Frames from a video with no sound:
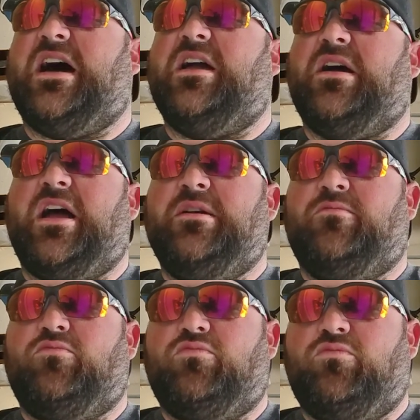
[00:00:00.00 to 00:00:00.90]
I
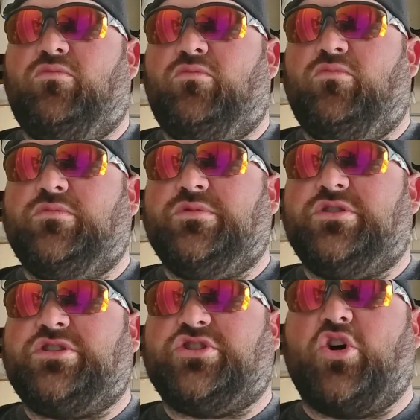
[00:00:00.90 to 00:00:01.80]
am
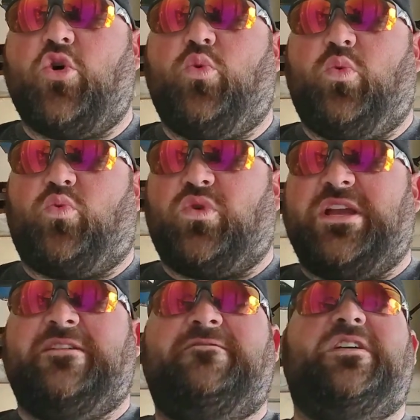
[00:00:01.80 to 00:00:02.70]
so
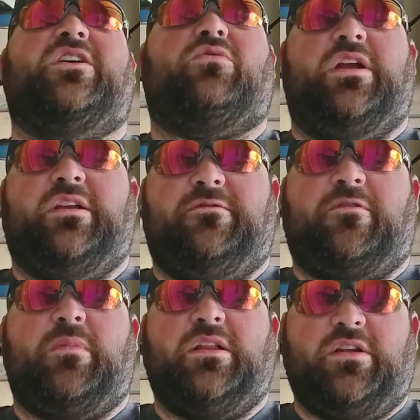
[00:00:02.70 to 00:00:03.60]
reinvigorated for
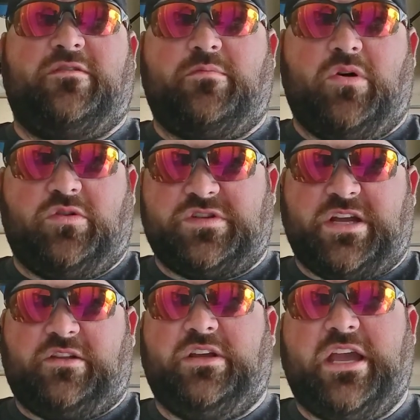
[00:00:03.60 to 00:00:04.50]
my love of
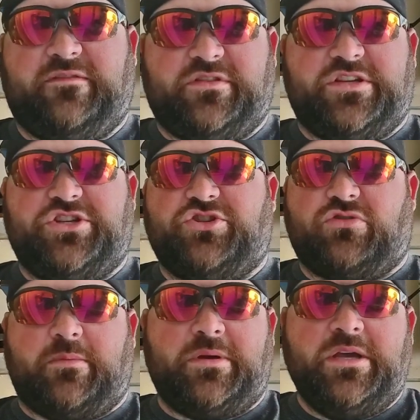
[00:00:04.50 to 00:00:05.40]
motorcycling after this
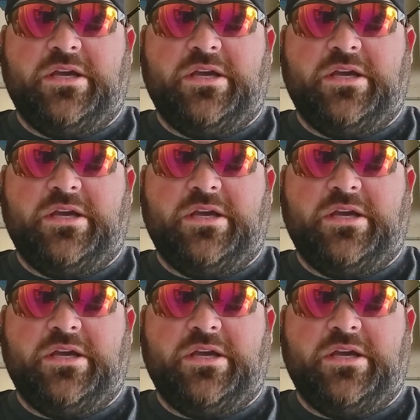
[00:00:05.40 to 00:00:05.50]
trip.